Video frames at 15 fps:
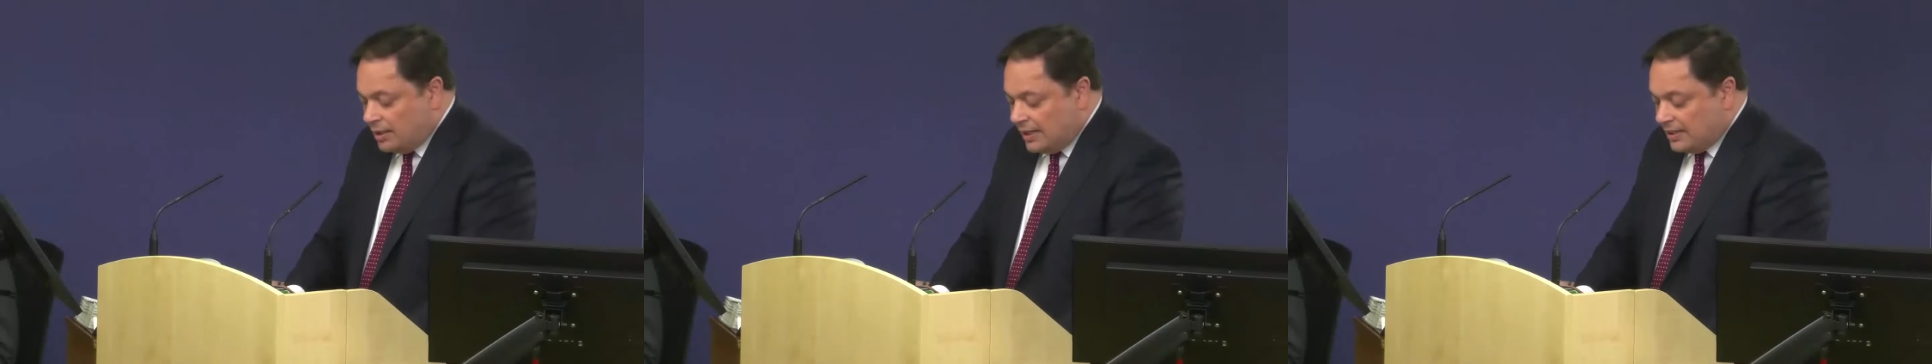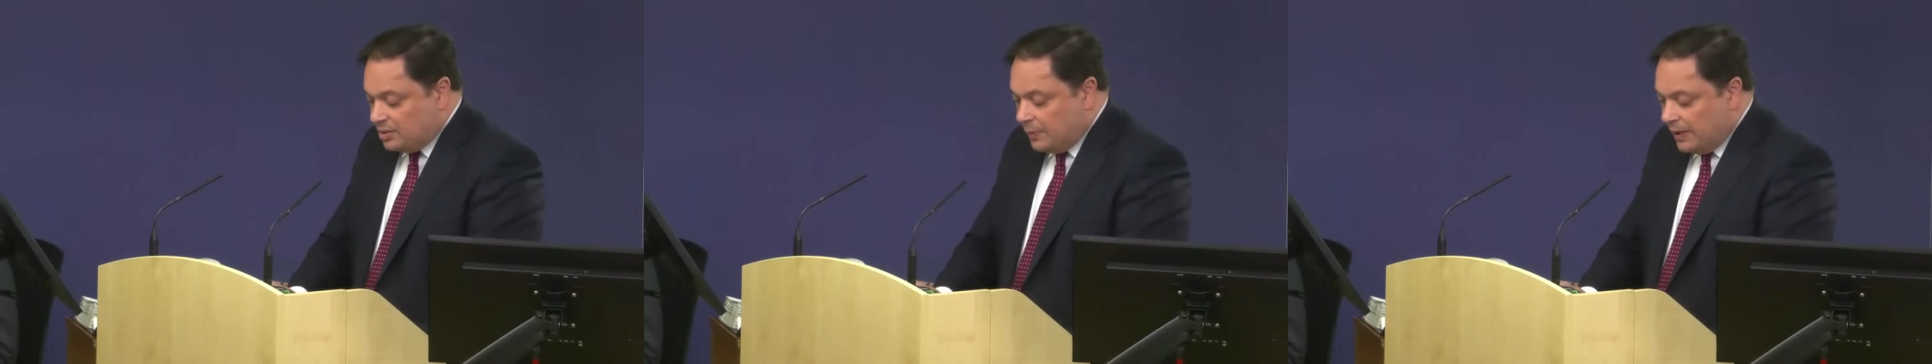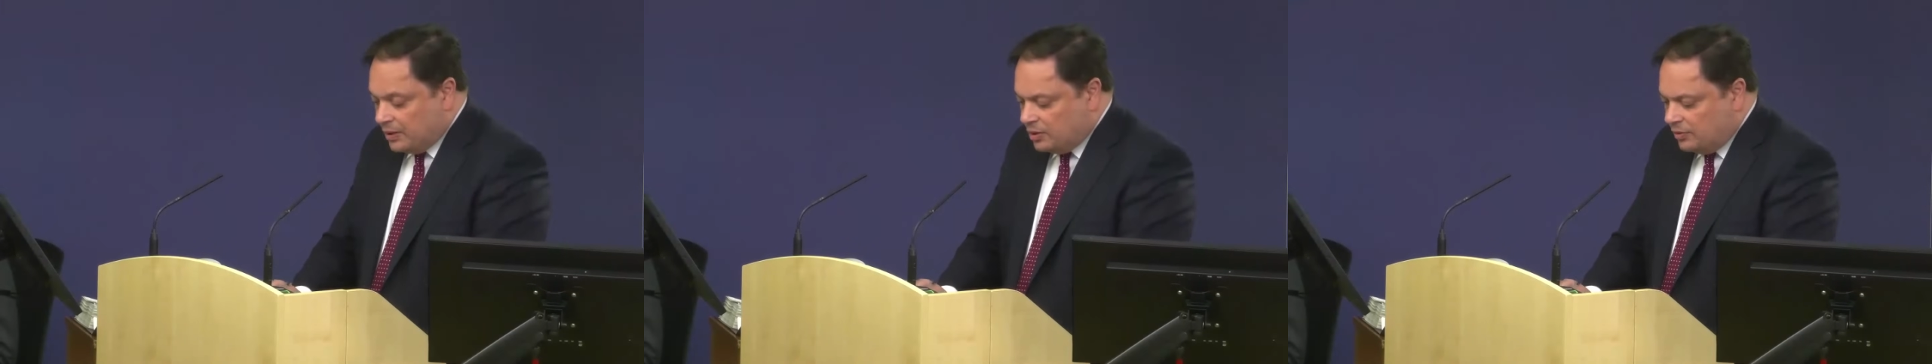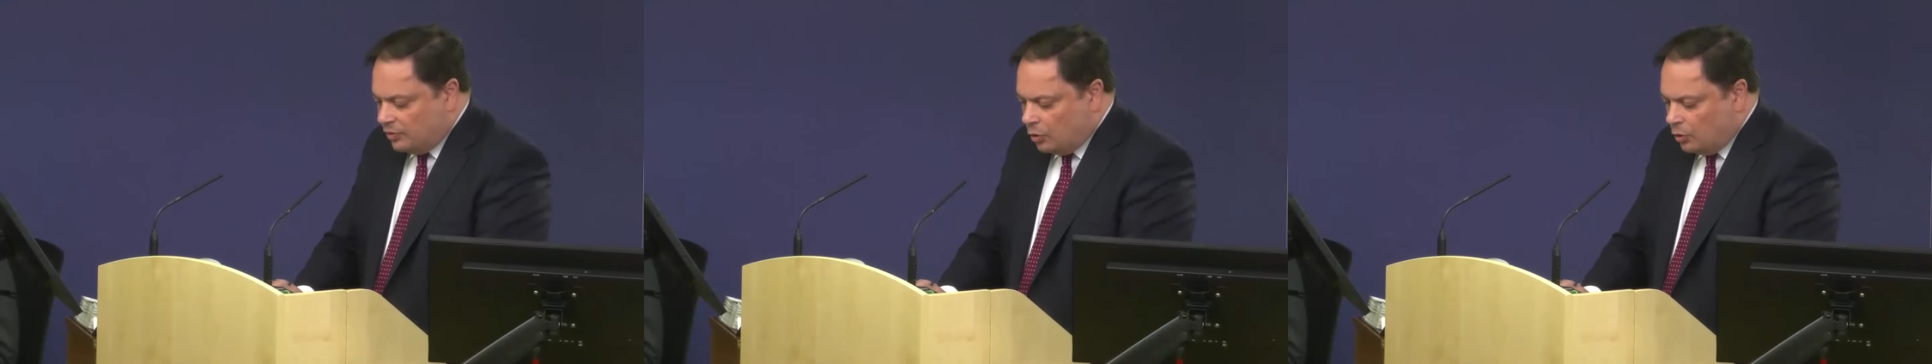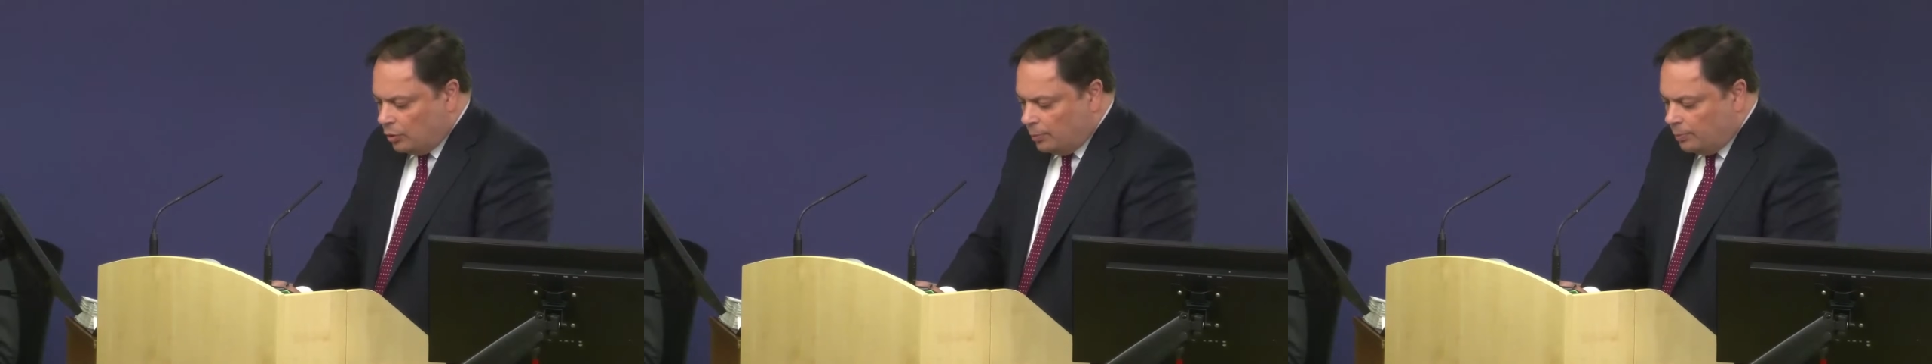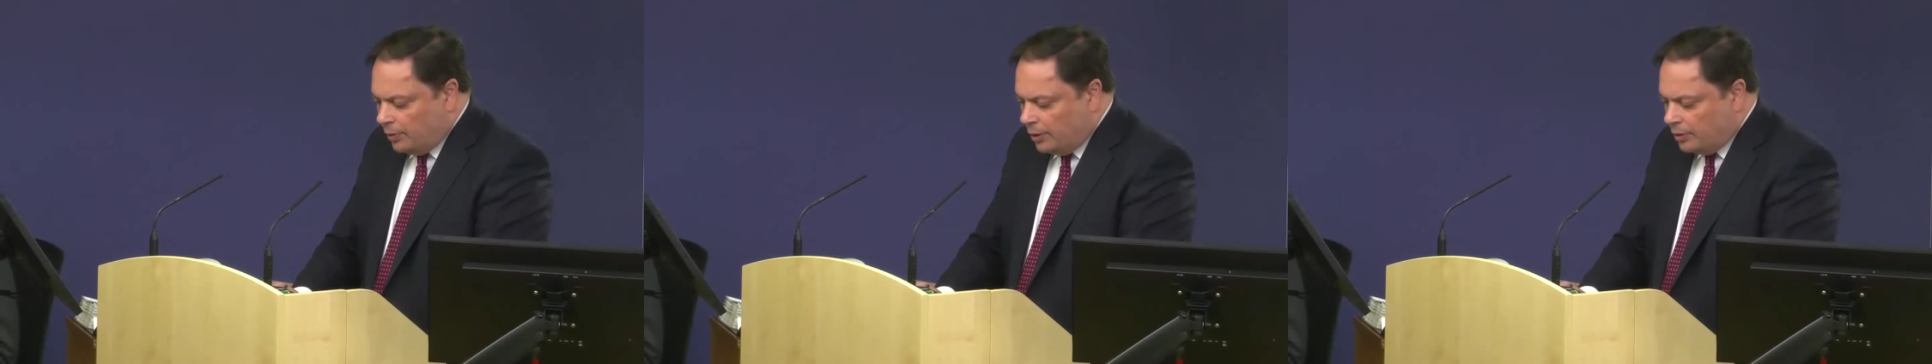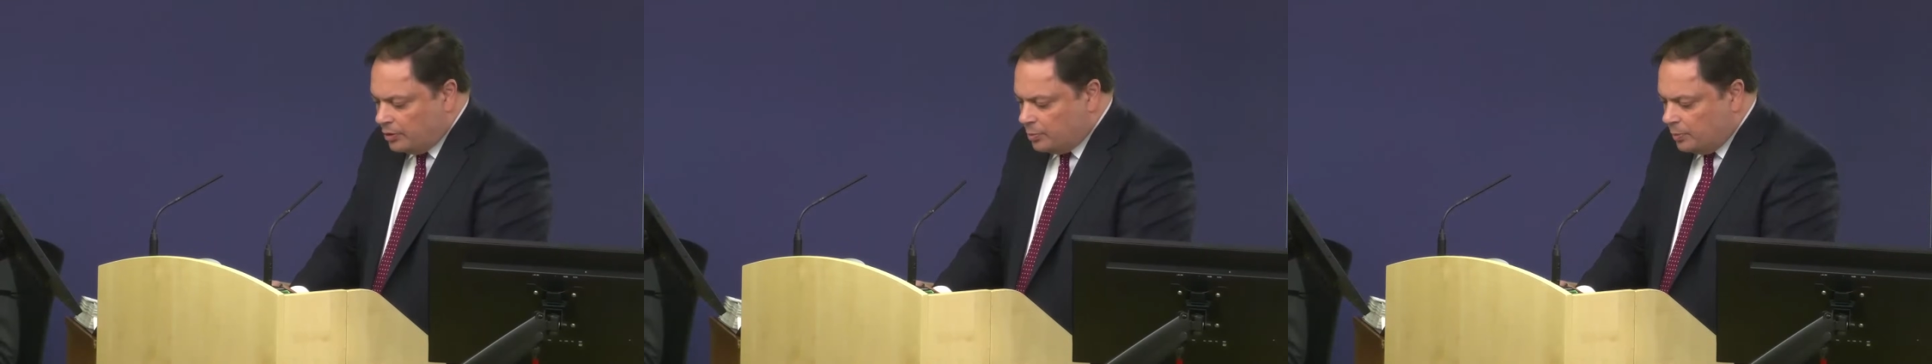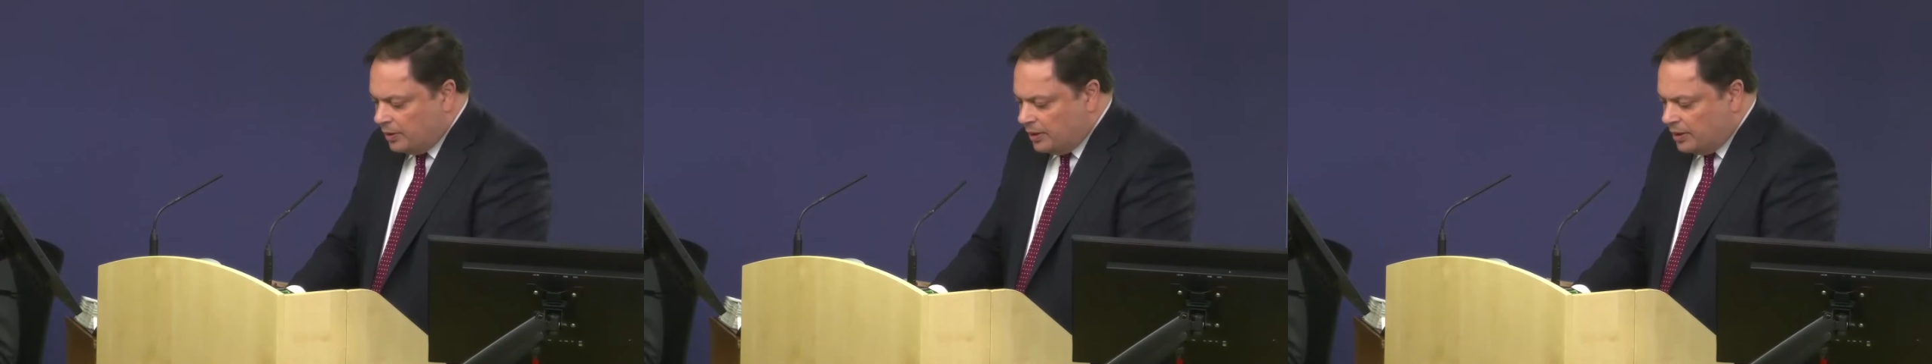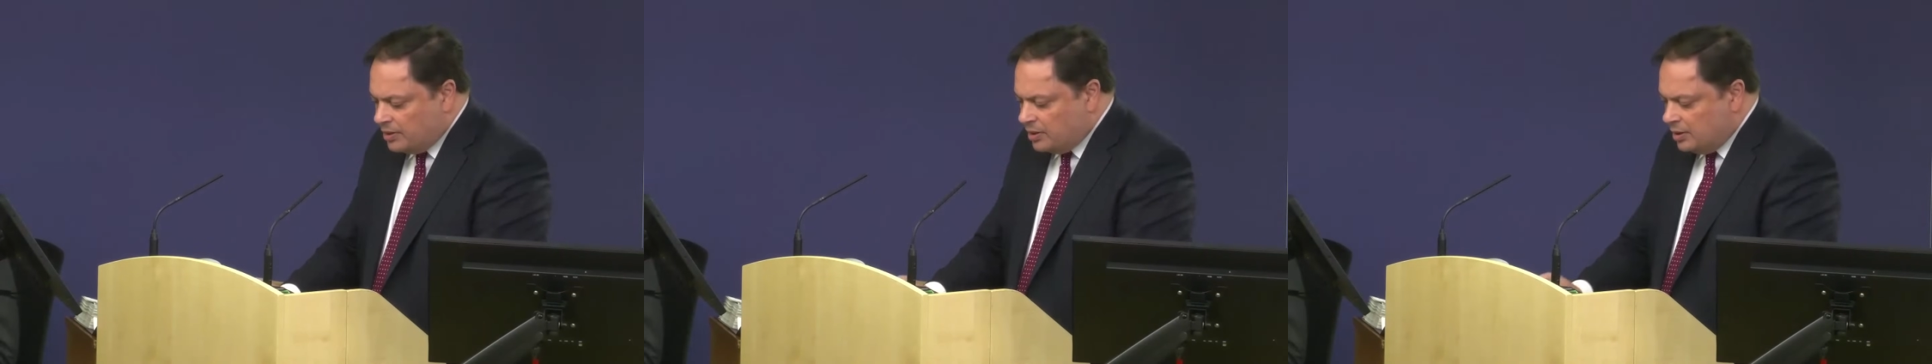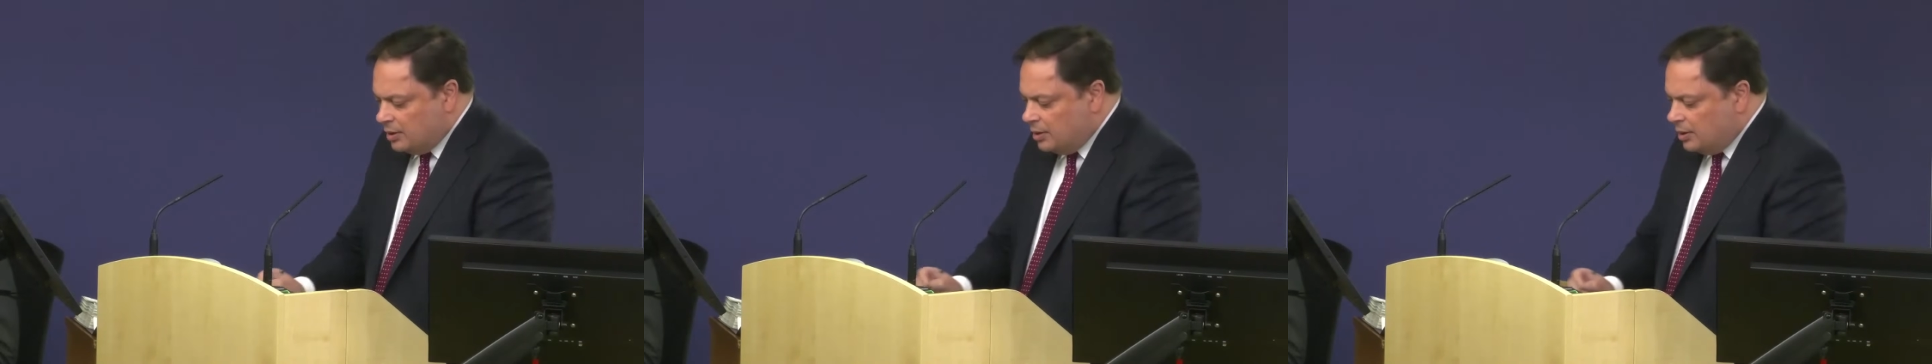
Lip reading: aspect of your approach, please?